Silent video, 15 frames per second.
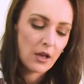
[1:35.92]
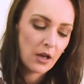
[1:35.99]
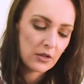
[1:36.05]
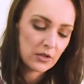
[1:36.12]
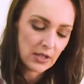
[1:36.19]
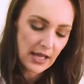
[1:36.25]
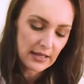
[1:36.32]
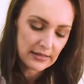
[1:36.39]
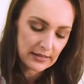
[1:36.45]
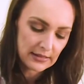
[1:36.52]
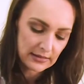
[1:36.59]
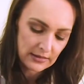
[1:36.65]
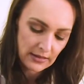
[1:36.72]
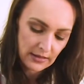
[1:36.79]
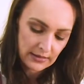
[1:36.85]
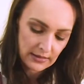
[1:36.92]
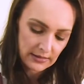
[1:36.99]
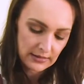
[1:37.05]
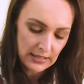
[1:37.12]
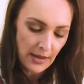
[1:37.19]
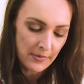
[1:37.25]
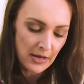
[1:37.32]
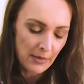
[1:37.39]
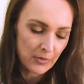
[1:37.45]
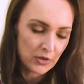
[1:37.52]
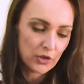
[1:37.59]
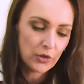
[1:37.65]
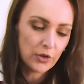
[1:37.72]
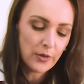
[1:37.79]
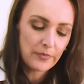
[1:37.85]
So that's step number
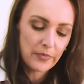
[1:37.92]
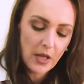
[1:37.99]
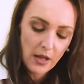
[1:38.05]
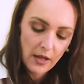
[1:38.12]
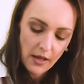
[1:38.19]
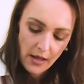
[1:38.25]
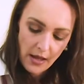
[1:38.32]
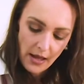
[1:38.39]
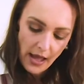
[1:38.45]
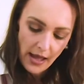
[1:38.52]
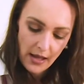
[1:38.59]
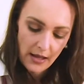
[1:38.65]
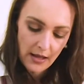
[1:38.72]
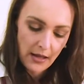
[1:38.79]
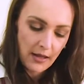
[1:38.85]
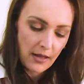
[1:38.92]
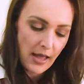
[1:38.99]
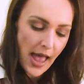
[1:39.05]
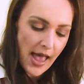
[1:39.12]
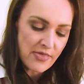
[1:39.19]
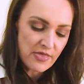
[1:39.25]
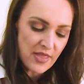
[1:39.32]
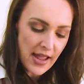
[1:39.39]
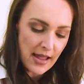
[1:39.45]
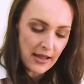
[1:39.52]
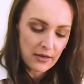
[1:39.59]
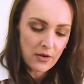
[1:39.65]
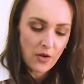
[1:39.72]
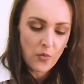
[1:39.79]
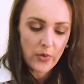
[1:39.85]
two. And
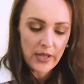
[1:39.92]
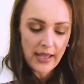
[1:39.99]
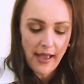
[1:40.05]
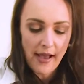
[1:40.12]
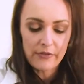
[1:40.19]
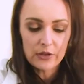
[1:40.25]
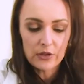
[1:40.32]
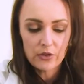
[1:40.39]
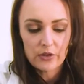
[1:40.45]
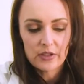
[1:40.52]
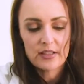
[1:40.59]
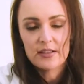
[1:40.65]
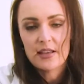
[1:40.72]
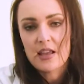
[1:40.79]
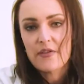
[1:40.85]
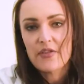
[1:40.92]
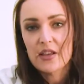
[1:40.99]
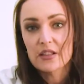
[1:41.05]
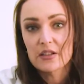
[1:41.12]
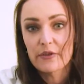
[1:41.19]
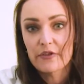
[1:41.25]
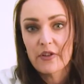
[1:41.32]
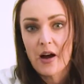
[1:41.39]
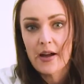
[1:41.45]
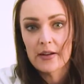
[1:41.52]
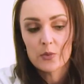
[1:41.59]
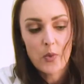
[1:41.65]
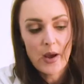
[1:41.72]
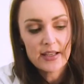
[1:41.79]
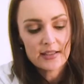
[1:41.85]
then we have a look to see if there's a
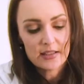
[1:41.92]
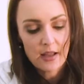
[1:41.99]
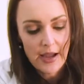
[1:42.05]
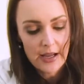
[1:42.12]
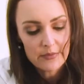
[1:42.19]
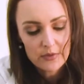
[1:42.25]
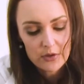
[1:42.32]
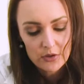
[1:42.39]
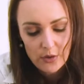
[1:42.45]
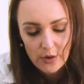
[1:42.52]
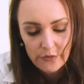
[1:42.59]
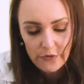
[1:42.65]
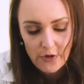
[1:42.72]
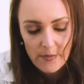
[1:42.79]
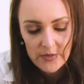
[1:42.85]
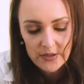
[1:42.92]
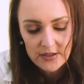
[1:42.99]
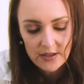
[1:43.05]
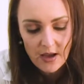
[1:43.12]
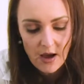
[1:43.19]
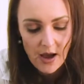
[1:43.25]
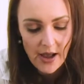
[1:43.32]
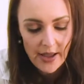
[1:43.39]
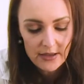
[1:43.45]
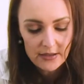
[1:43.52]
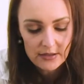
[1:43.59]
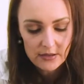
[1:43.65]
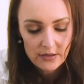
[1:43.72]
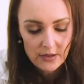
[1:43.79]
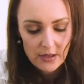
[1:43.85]
defined waistline. So from the side,
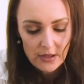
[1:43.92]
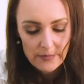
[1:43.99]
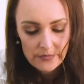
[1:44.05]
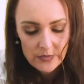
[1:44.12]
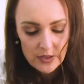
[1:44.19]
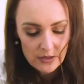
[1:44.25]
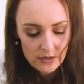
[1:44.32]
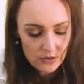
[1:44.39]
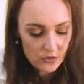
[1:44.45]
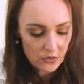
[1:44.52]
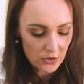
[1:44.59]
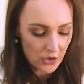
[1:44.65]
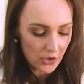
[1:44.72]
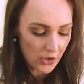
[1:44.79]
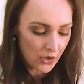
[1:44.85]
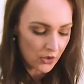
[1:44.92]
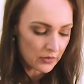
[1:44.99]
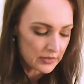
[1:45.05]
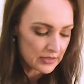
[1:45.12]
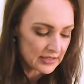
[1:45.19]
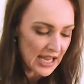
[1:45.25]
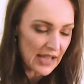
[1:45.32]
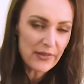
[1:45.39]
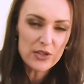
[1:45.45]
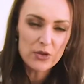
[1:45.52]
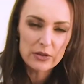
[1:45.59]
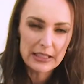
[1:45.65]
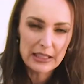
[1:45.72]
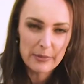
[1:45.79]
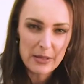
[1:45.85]
good girl. Staffies are
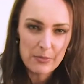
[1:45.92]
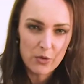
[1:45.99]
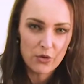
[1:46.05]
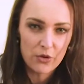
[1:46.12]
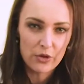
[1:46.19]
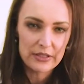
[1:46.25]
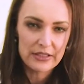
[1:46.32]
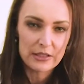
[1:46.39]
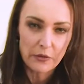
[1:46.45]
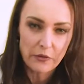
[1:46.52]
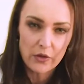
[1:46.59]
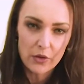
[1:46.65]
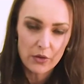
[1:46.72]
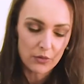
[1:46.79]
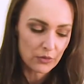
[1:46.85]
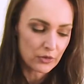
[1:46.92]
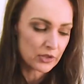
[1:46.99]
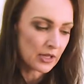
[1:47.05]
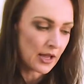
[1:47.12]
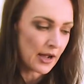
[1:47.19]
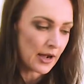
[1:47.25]
a little bit more difficult